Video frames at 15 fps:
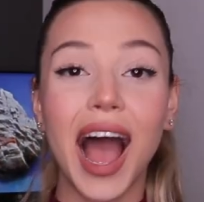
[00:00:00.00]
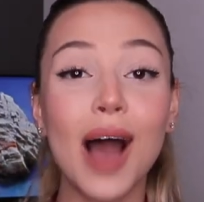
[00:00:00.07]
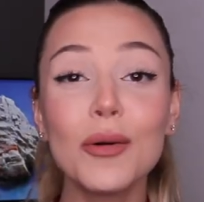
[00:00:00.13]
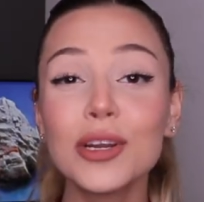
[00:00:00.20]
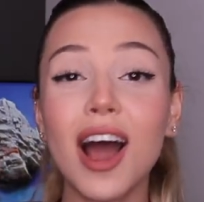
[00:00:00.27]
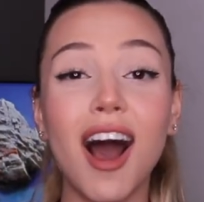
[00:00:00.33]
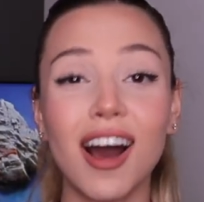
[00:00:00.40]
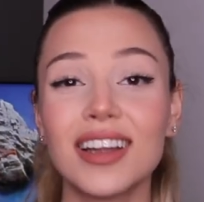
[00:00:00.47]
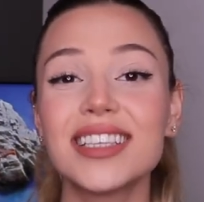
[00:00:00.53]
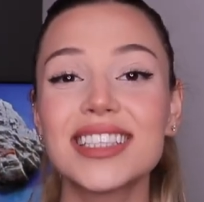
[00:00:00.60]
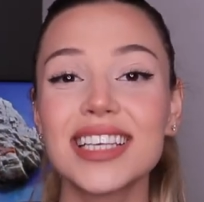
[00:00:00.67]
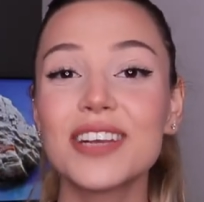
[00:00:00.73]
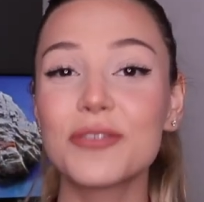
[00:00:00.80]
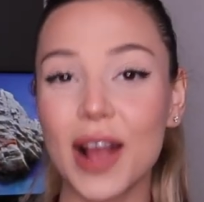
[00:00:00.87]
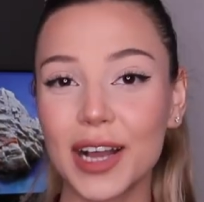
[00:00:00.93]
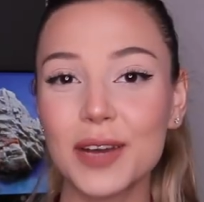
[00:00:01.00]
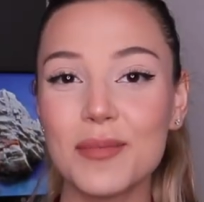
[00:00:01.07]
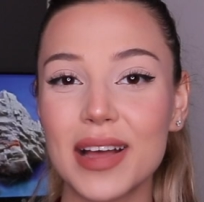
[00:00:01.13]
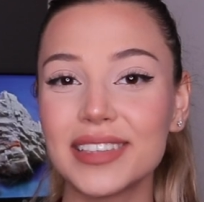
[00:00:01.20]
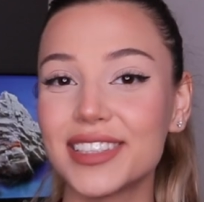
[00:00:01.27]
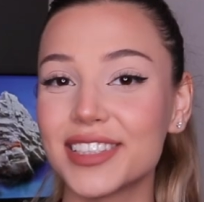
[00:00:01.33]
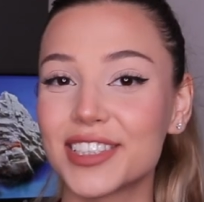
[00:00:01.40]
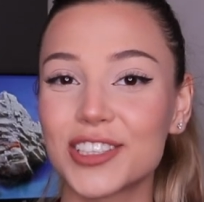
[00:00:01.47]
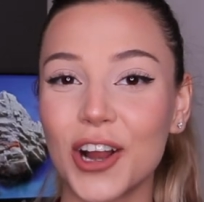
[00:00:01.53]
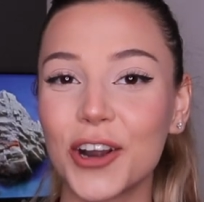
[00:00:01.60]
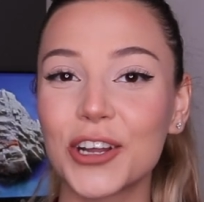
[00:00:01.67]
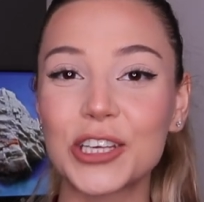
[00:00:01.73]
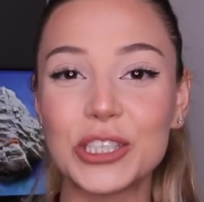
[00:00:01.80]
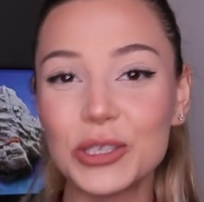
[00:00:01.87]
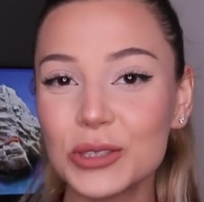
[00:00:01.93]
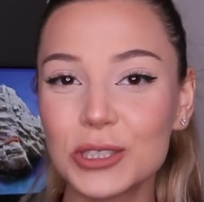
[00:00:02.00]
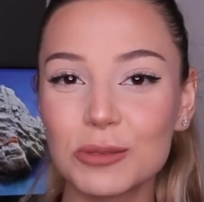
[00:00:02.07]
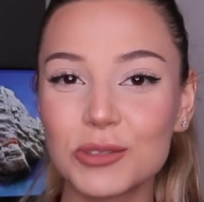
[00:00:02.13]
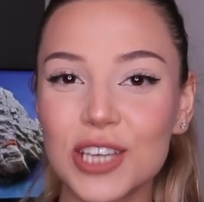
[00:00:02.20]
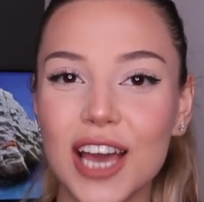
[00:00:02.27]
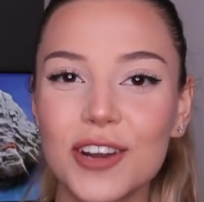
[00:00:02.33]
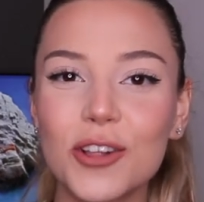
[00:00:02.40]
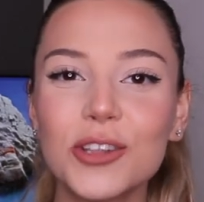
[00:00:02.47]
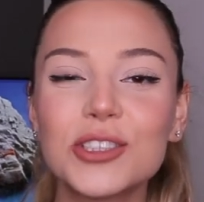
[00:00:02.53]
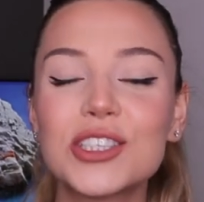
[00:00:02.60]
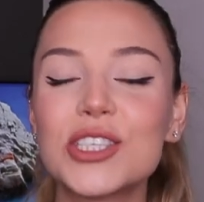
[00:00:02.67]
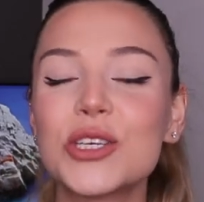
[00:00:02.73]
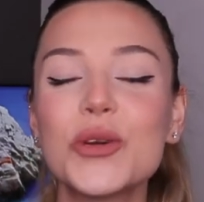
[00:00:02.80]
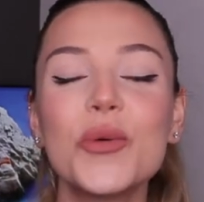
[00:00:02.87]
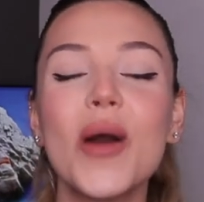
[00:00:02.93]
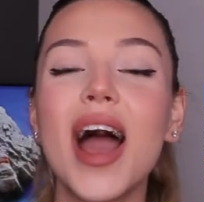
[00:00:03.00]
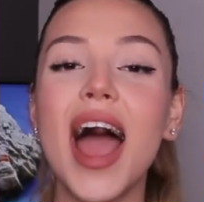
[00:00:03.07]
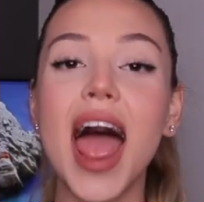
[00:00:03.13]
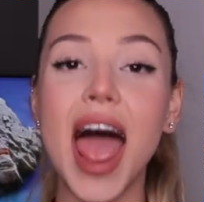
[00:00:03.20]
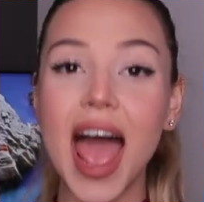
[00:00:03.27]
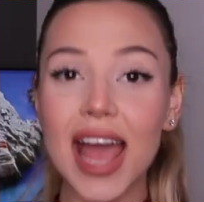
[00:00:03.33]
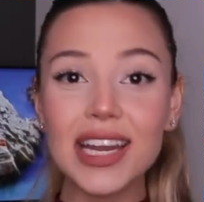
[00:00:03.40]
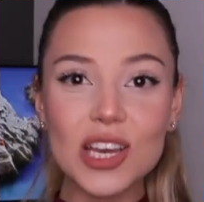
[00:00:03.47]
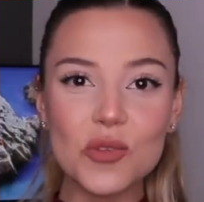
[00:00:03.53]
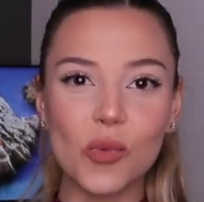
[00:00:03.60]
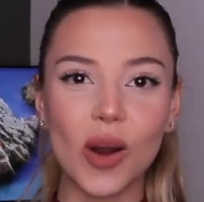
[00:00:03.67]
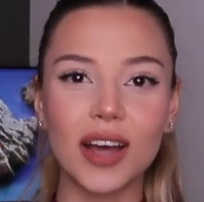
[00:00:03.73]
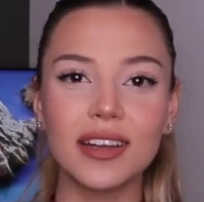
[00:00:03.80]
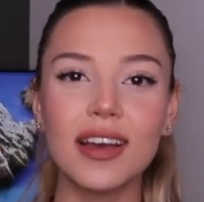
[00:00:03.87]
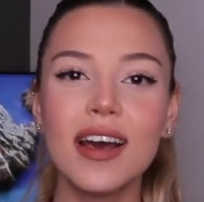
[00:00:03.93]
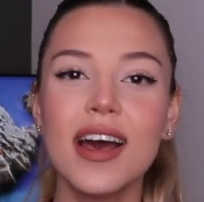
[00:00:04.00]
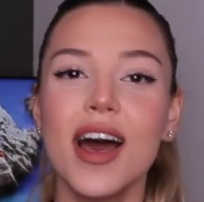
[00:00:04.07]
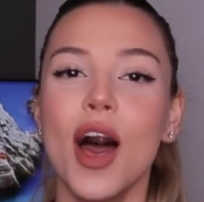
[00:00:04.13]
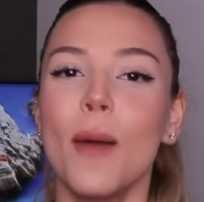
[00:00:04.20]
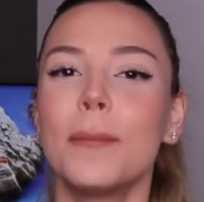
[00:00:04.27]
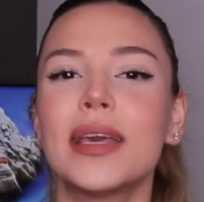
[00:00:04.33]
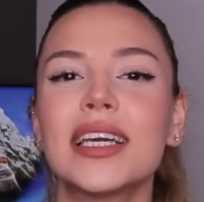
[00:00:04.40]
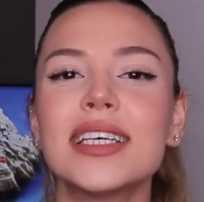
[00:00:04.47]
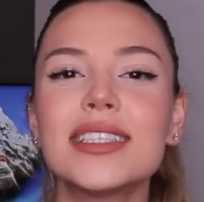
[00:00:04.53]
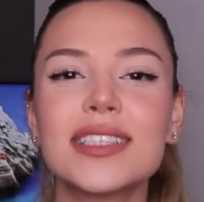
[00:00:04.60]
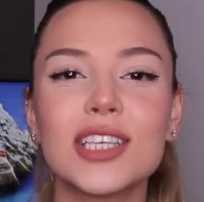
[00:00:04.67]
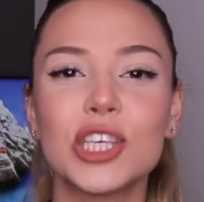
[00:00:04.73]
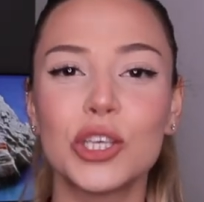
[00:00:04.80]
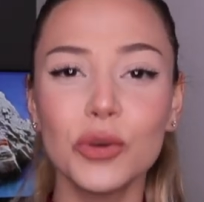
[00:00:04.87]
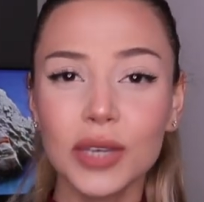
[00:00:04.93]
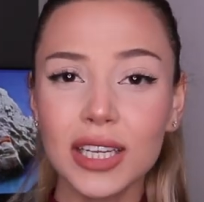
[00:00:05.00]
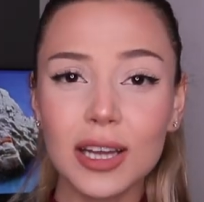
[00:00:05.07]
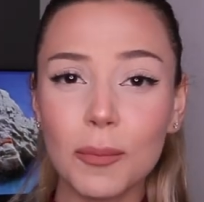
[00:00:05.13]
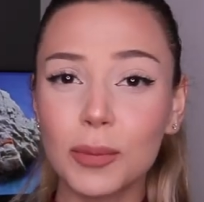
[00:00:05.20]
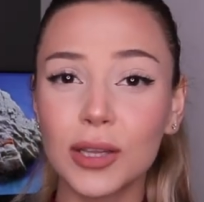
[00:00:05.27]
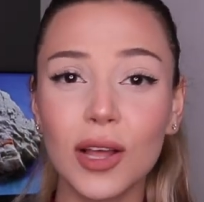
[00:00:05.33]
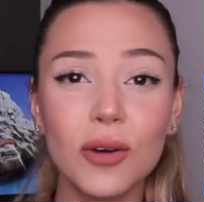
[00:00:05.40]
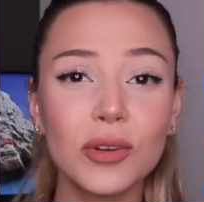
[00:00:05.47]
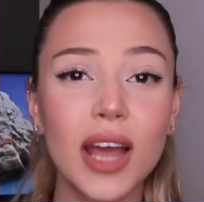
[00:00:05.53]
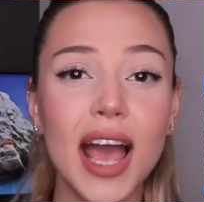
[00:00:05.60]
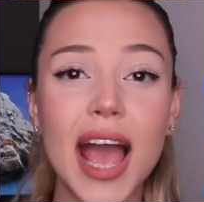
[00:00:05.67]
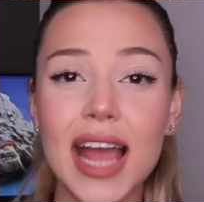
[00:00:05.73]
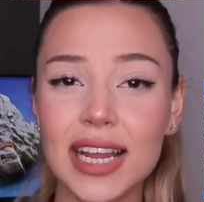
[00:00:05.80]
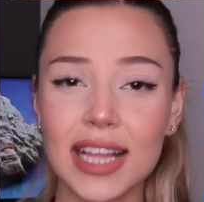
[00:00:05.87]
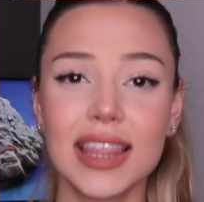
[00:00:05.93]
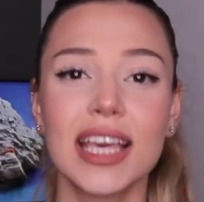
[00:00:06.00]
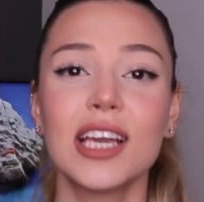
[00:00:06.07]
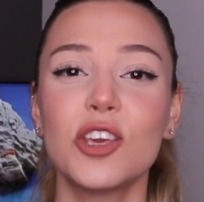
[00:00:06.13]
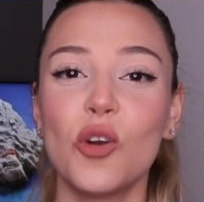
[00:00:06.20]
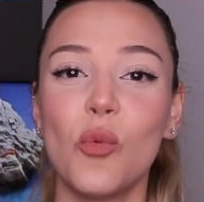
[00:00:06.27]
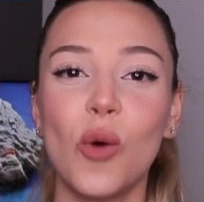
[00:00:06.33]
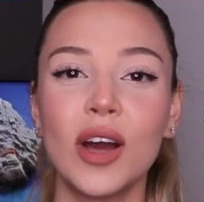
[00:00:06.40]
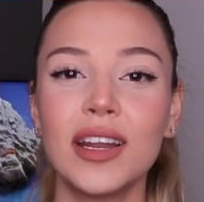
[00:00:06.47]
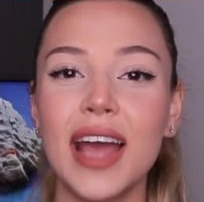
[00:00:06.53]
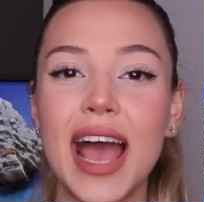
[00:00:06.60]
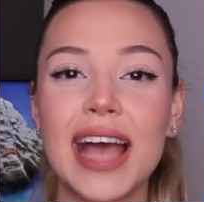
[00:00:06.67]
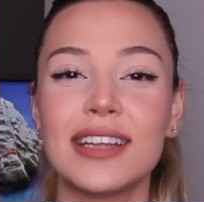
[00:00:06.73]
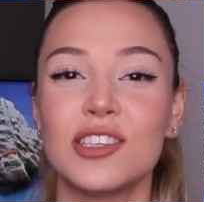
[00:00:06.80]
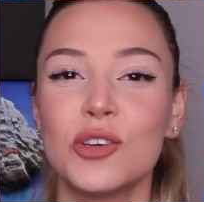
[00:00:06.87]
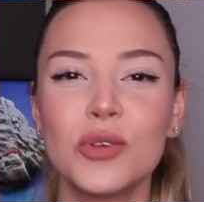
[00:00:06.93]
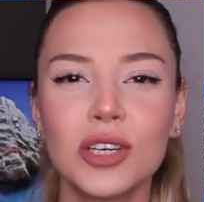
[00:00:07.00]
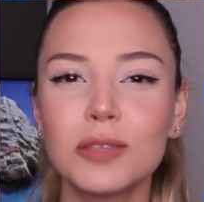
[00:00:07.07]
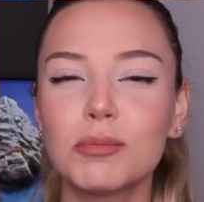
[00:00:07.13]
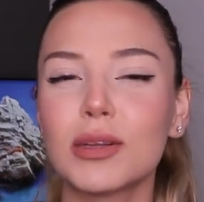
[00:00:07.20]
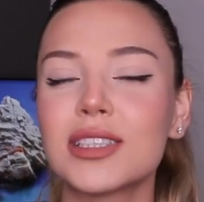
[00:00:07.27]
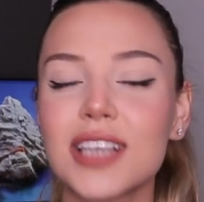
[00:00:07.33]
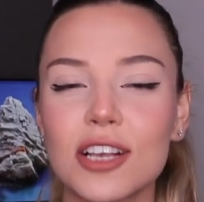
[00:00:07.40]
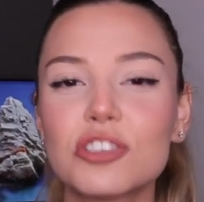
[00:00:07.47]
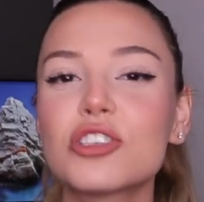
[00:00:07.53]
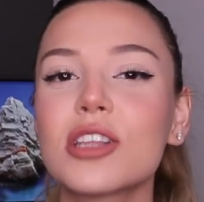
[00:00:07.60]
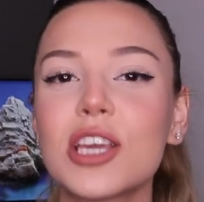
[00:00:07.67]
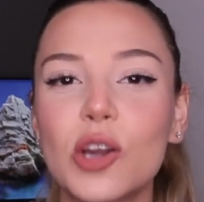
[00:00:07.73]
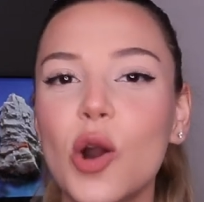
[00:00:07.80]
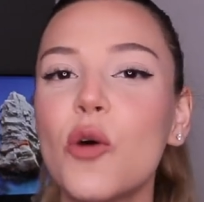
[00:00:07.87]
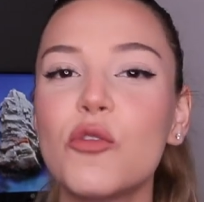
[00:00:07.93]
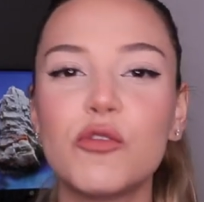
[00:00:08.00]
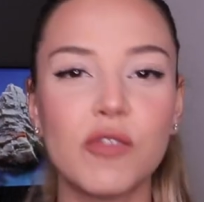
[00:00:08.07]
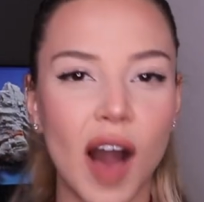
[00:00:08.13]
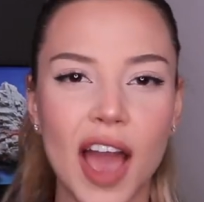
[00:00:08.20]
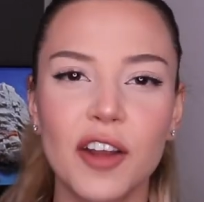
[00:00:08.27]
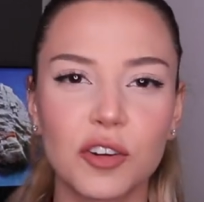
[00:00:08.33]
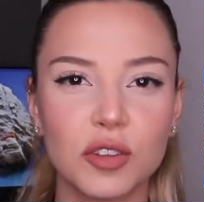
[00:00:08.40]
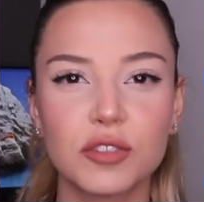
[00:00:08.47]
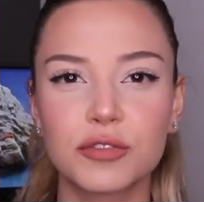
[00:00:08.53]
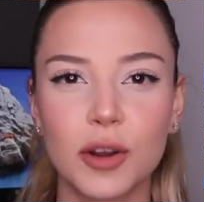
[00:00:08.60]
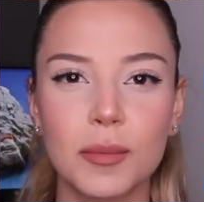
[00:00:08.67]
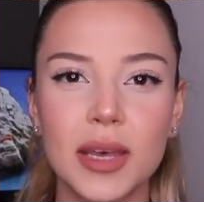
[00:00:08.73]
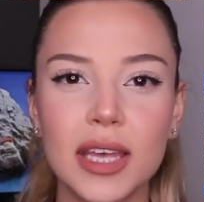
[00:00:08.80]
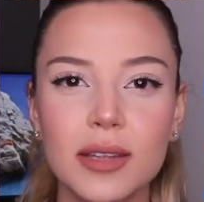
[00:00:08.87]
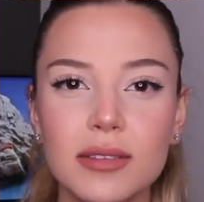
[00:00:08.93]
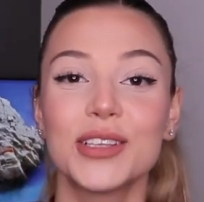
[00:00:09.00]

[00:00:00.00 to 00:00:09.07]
I would honestly recommend to start a YouTube channel to anyone because you can upload anything you want and you could potentially go viral from it.